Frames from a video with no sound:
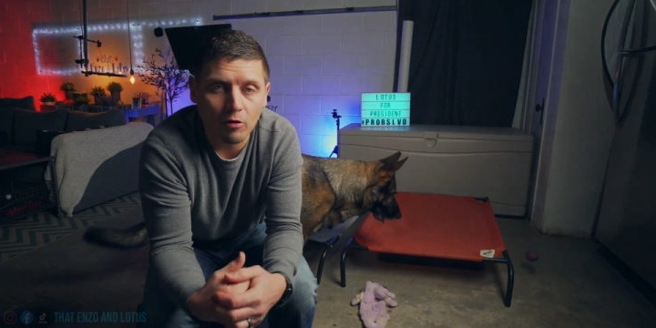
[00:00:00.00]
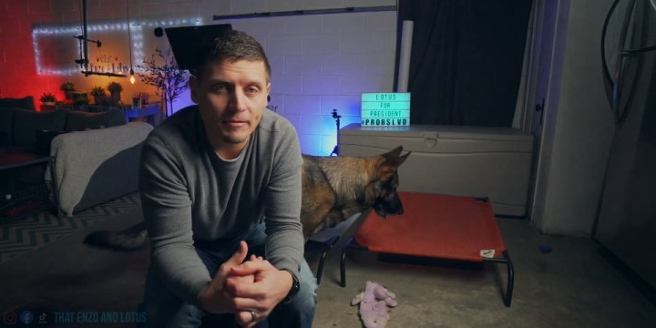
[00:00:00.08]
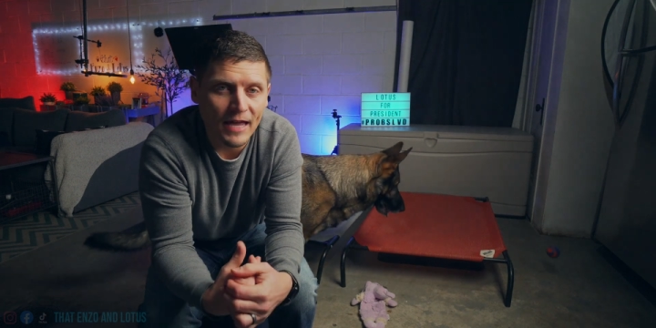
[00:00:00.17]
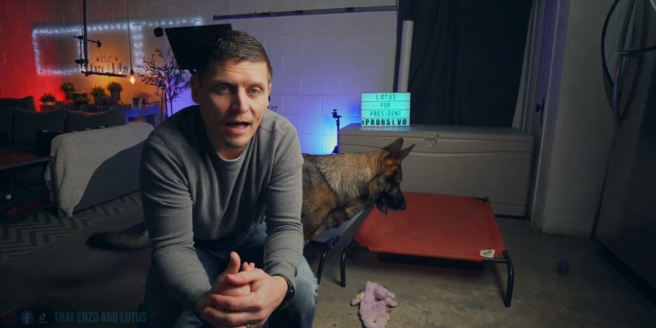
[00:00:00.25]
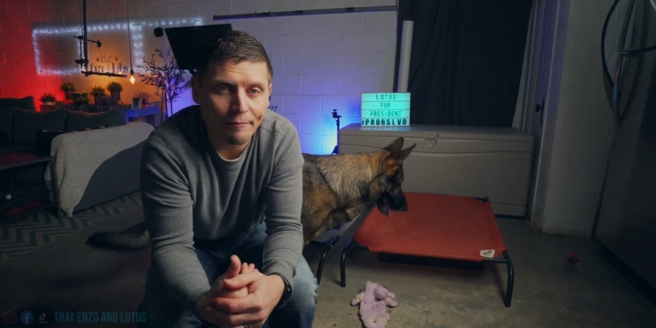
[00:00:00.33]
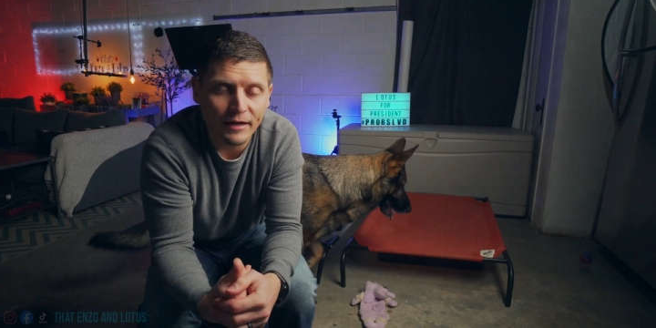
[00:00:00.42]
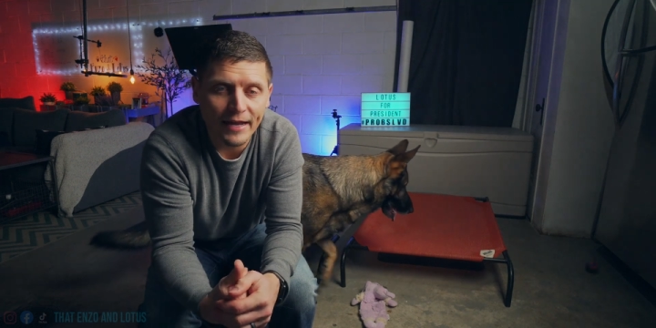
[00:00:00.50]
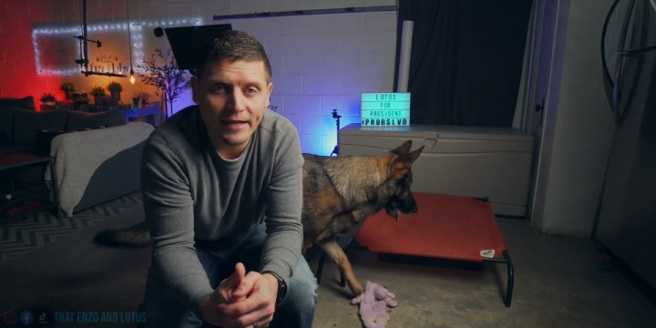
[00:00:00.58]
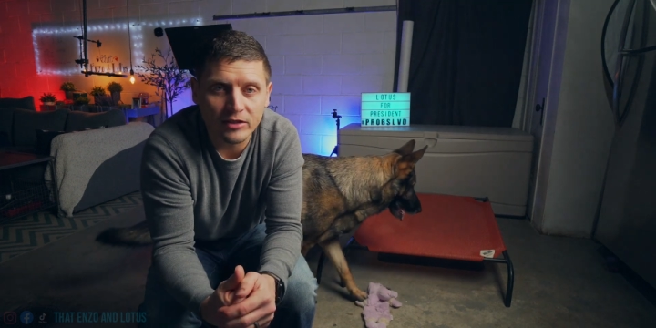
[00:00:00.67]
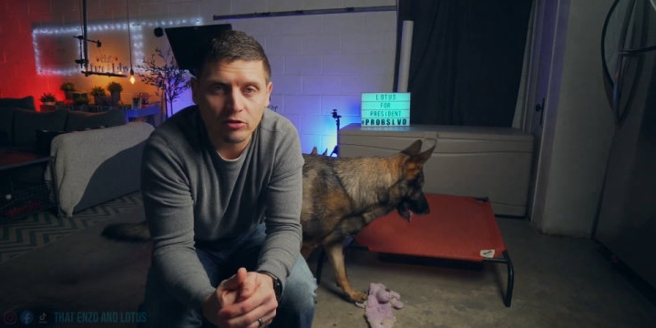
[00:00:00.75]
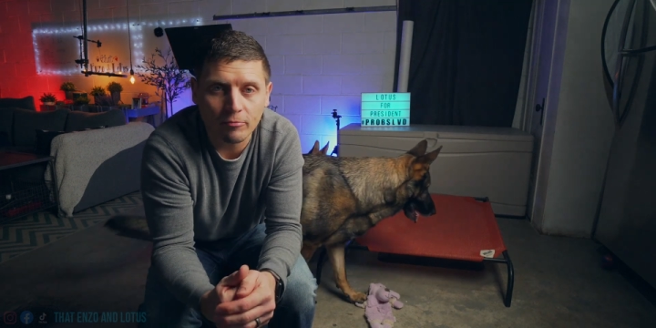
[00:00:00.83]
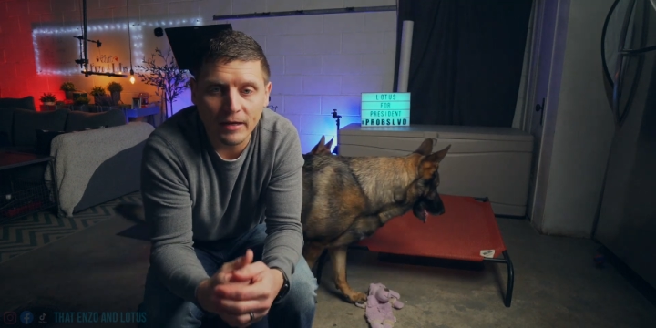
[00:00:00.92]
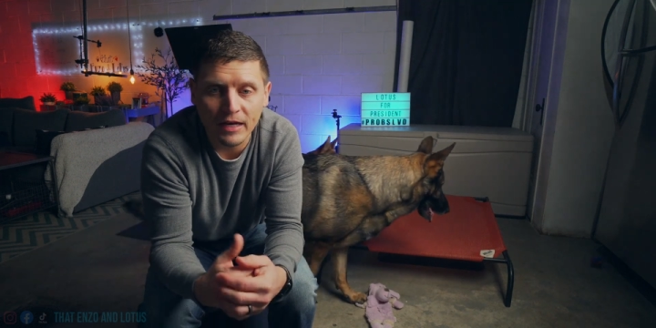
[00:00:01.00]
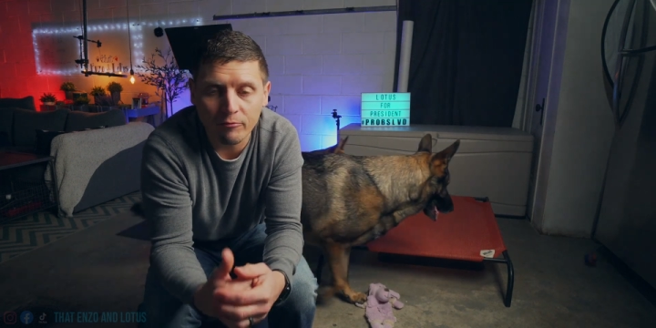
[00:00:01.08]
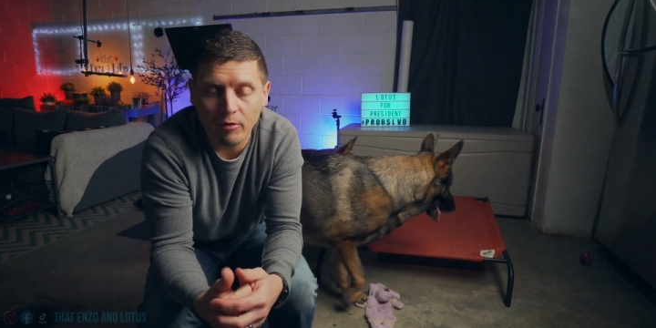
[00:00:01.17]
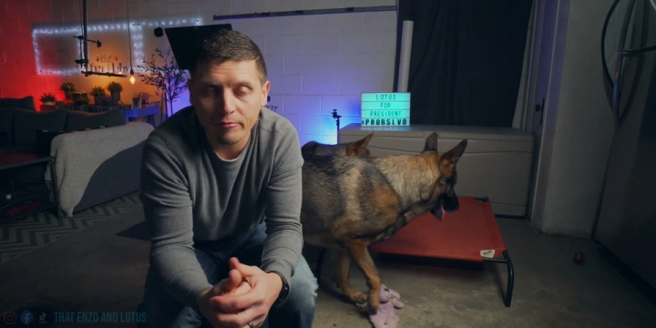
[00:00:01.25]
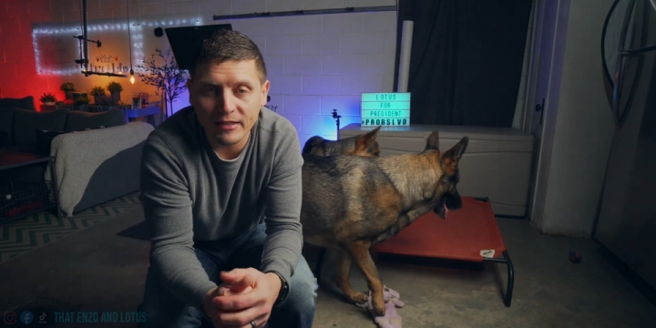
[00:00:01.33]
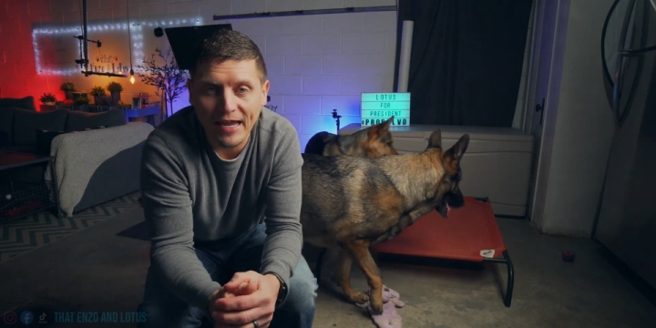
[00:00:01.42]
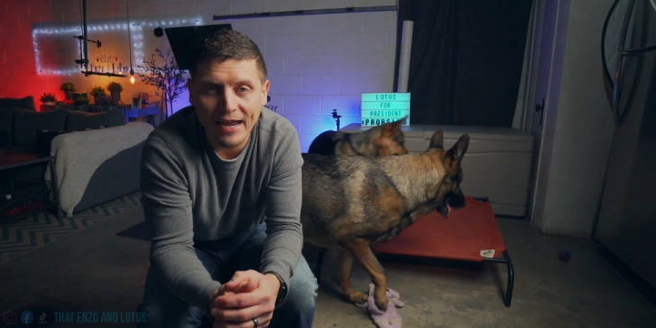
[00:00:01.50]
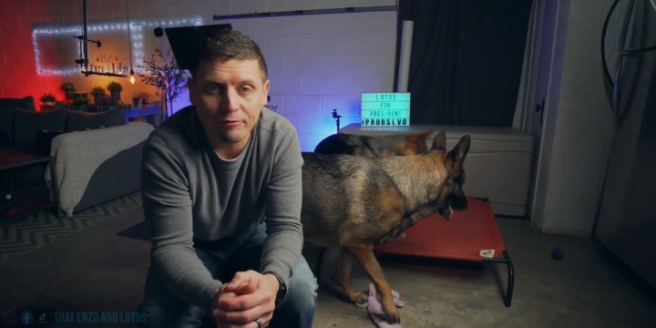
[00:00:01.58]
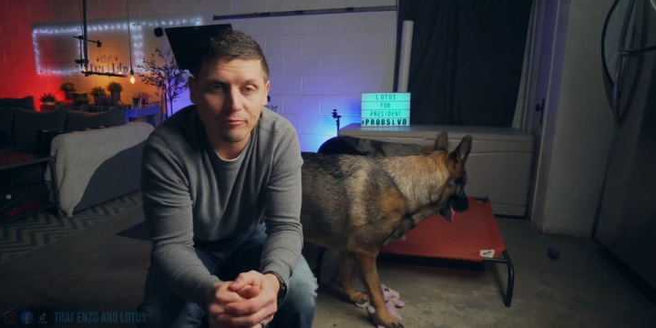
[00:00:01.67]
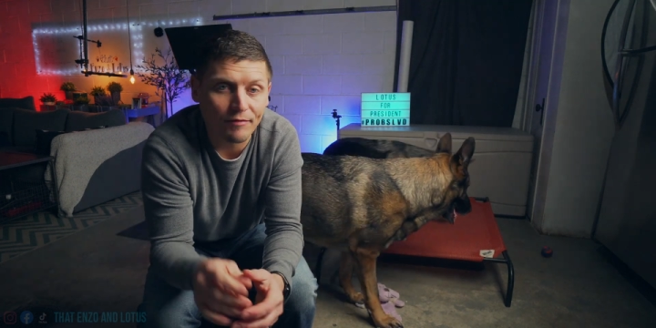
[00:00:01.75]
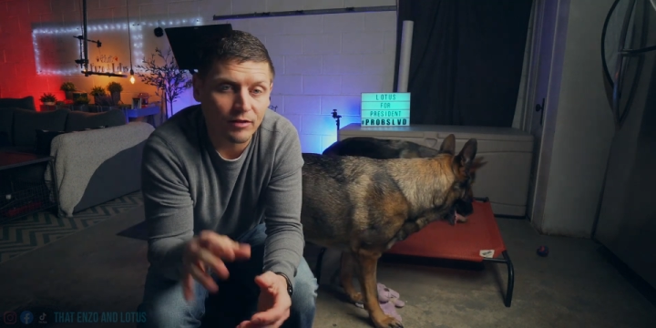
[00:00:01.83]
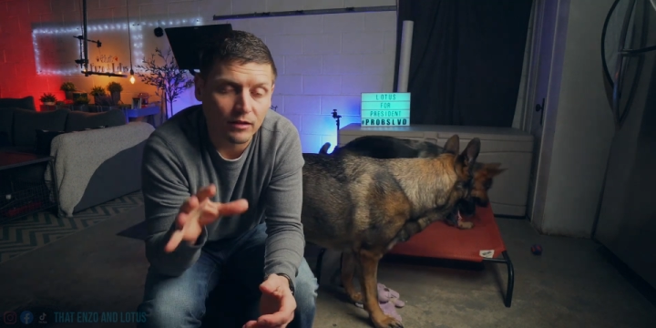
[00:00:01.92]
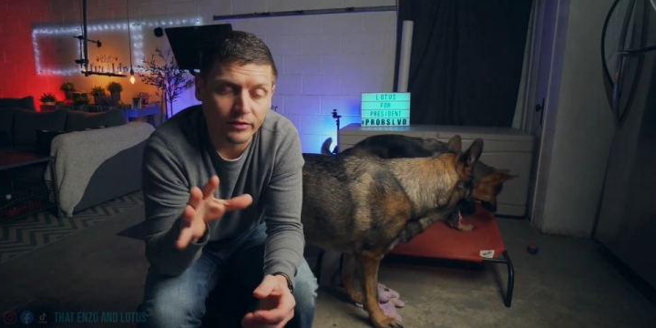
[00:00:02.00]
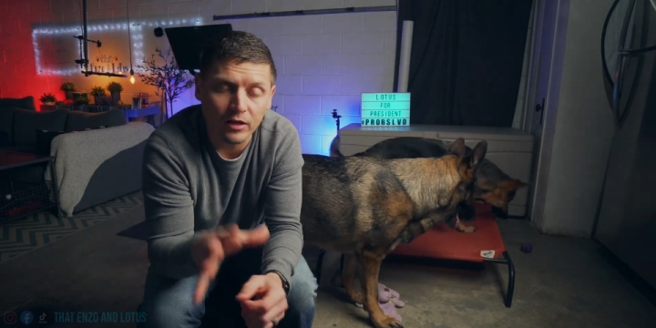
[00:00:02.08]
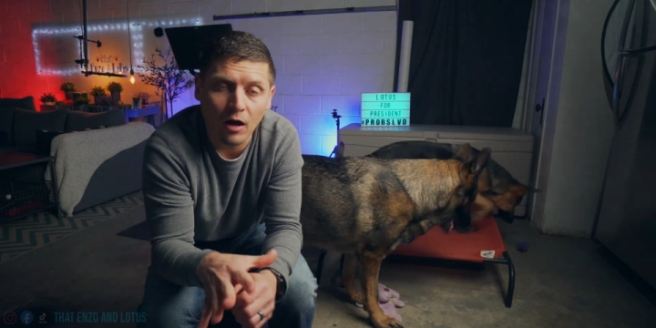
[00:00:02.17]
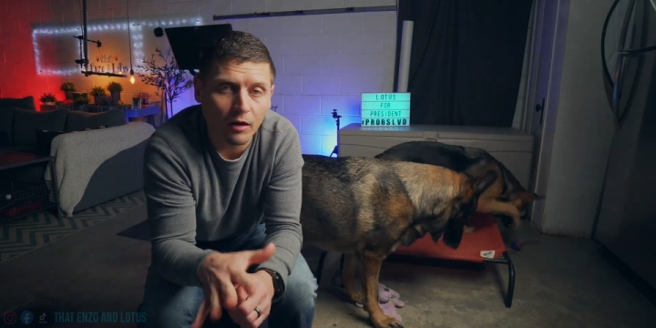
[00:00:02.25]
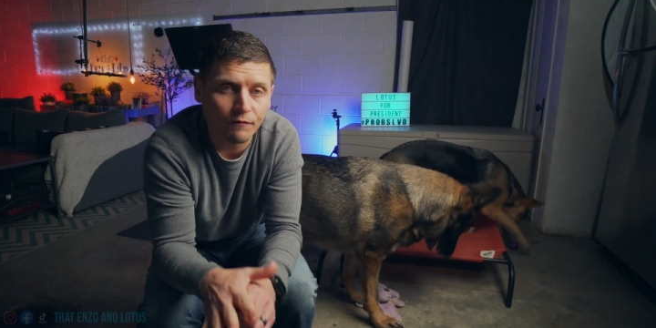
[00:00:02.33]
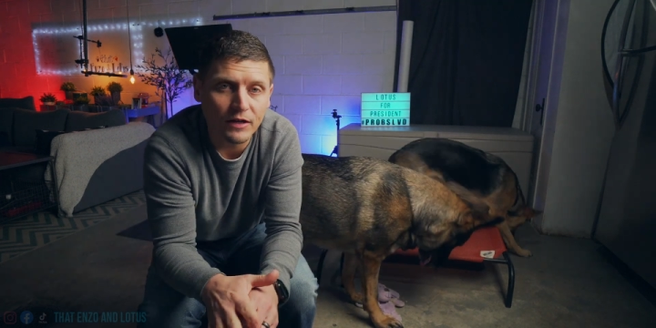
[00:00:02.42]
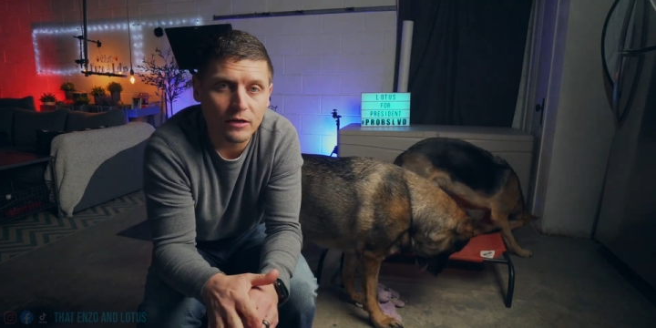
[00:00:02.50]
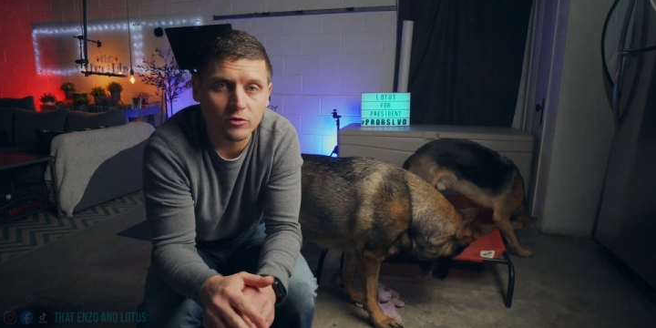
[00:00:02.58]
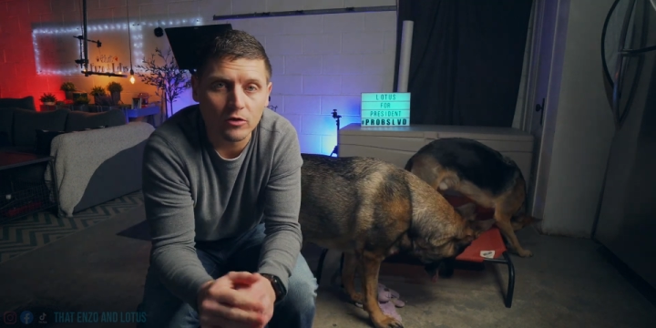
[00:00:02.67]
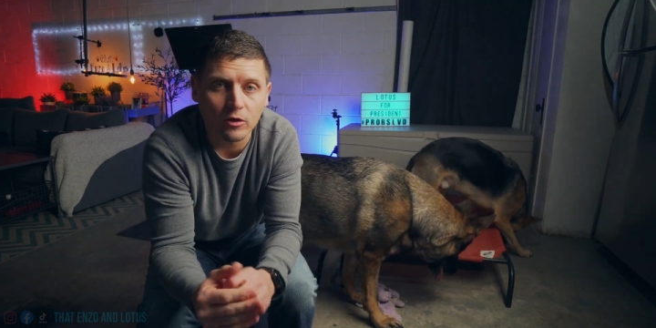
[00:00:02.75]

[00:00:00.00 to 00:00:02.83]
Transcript: We'll be happy to answer them any way we can. We have a ton of videos